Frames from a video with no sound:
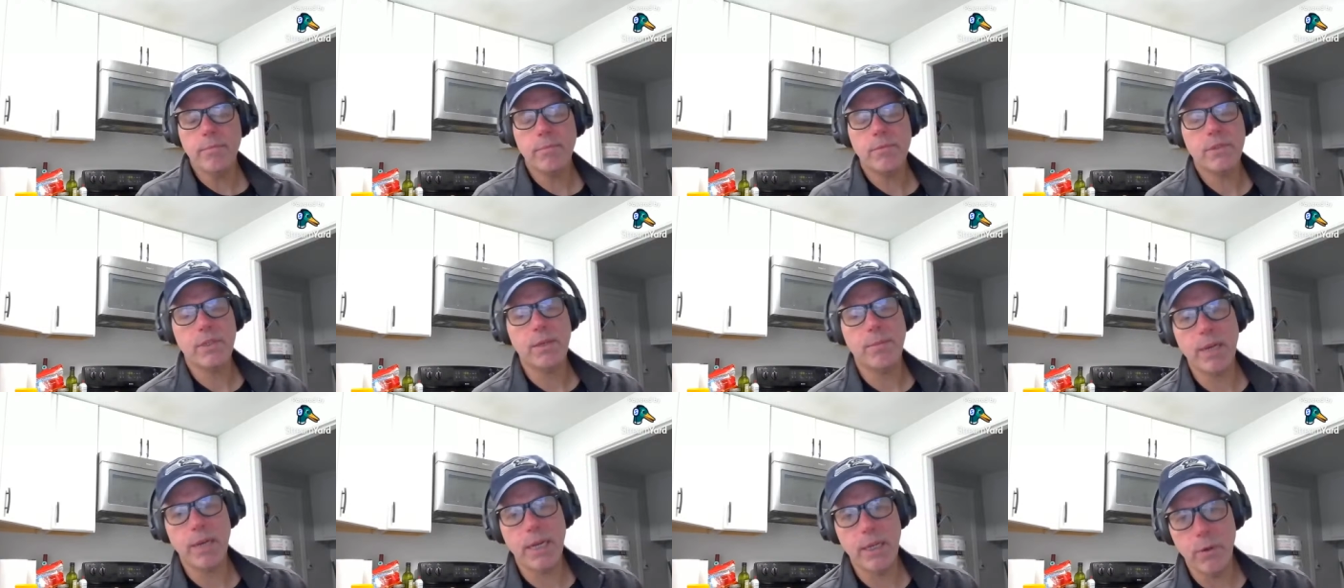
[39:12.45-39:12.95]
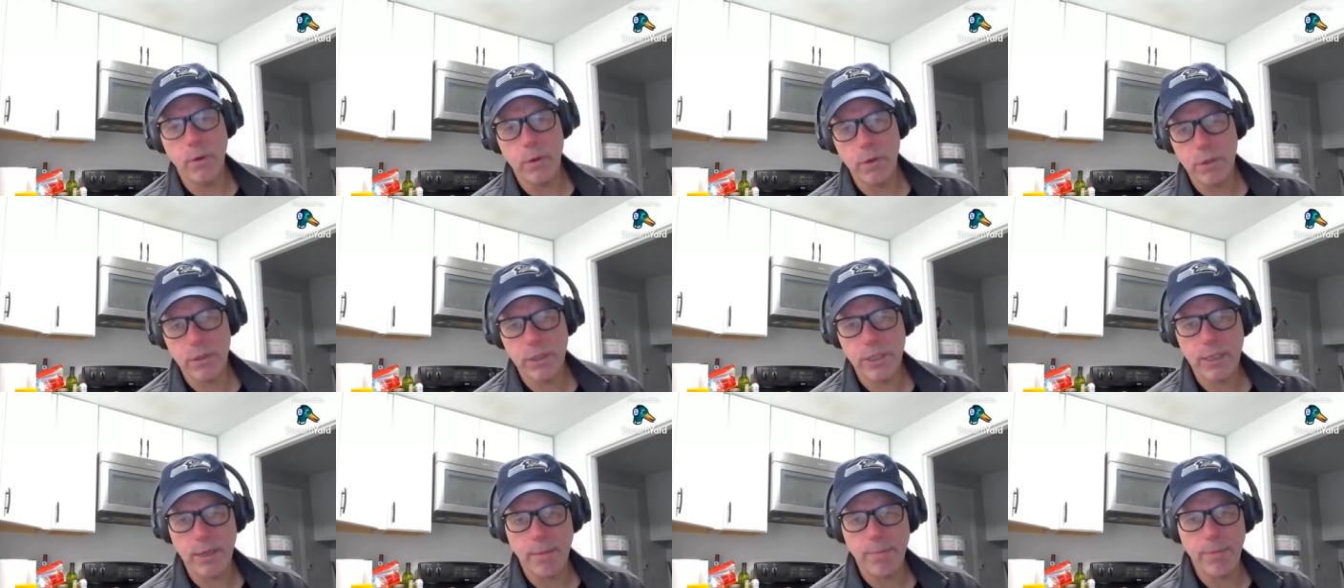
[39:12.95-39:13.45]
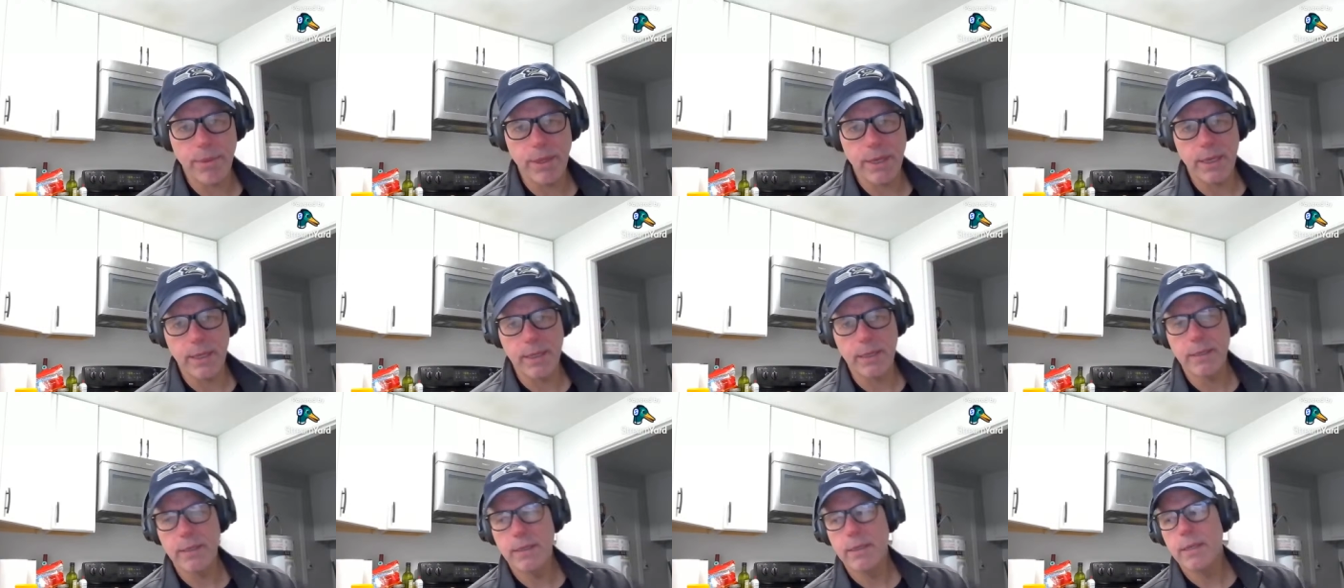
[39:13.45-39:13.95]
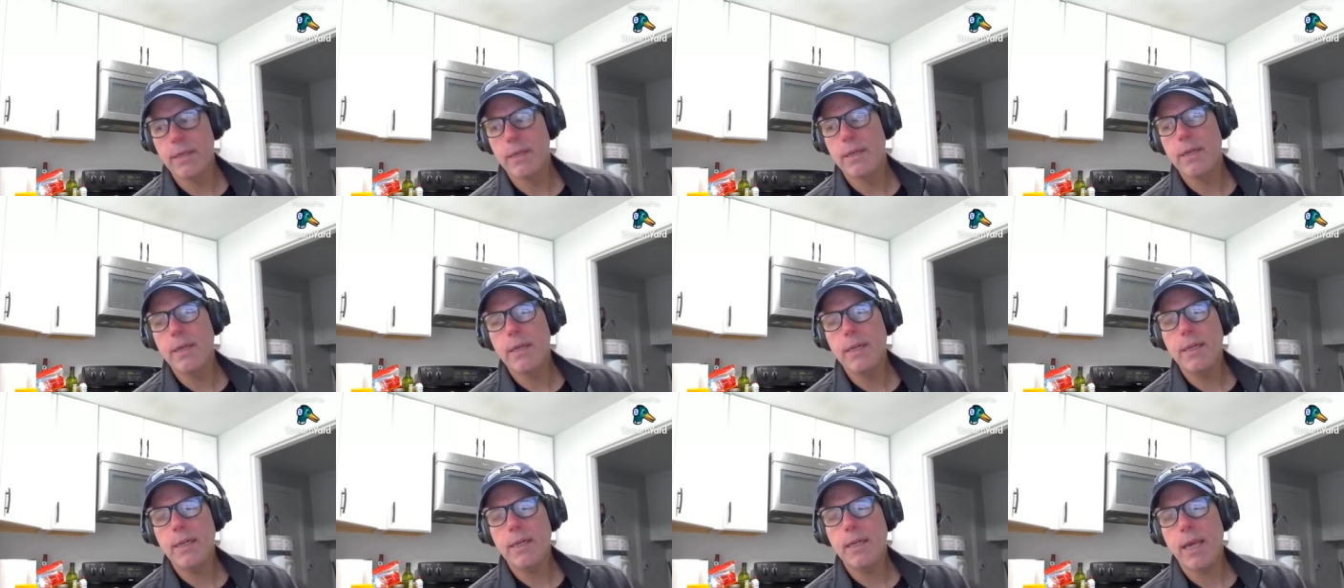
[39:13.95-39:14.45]
somebody orders something
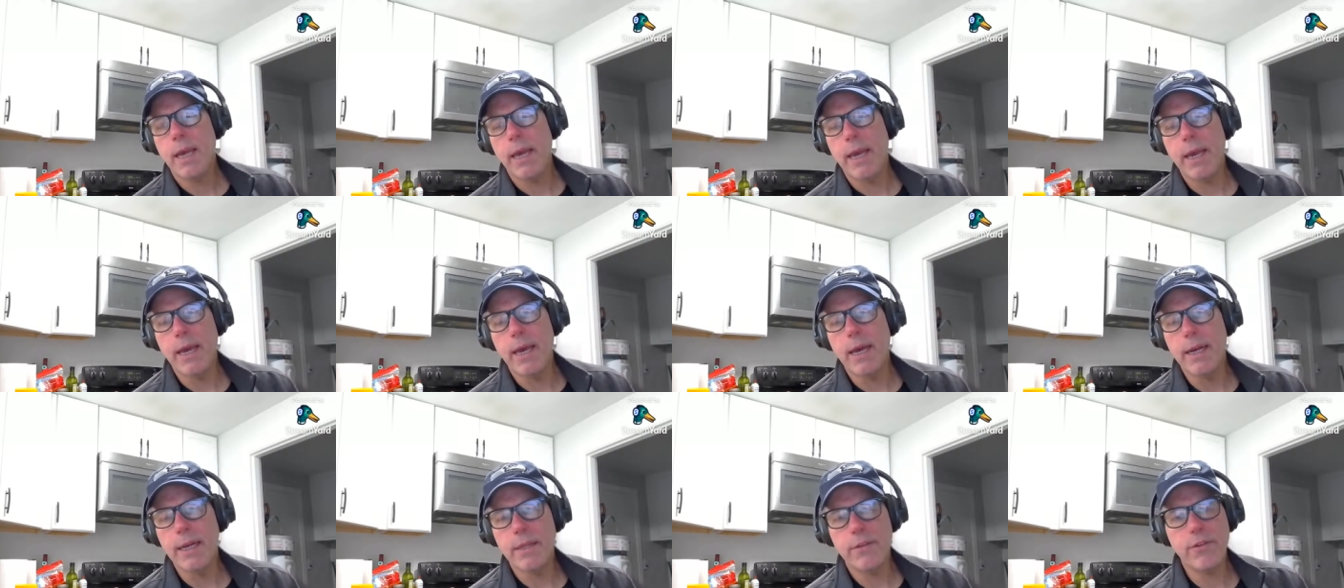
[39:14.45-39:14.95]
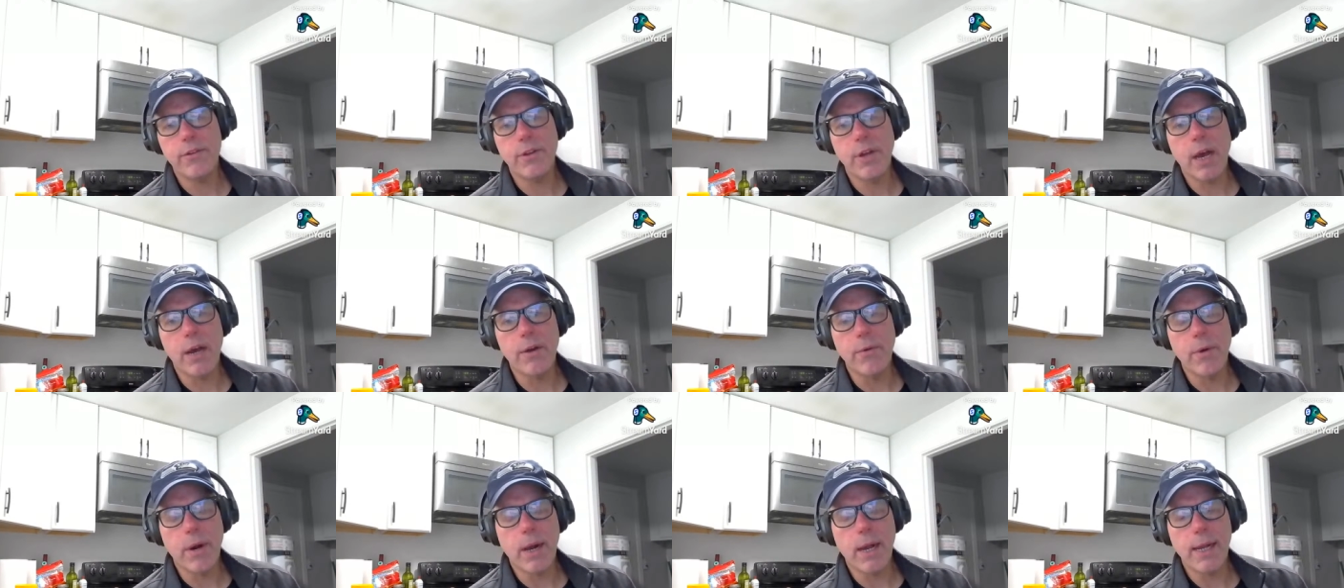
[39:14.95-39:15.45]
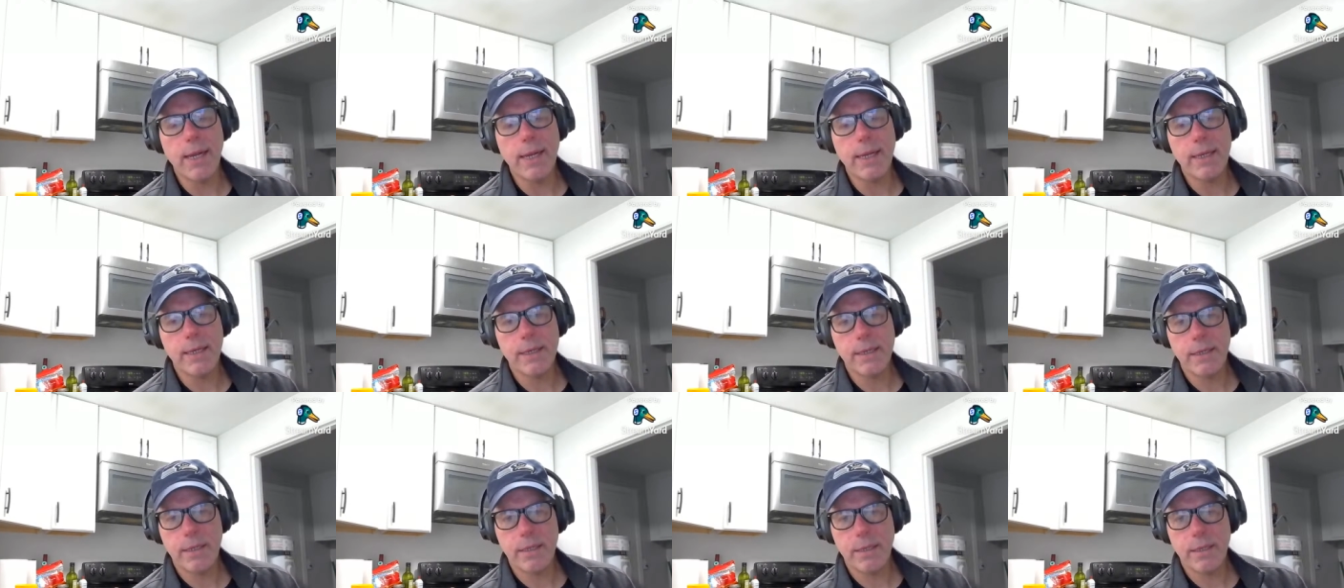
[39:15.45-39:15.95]
and it's not right,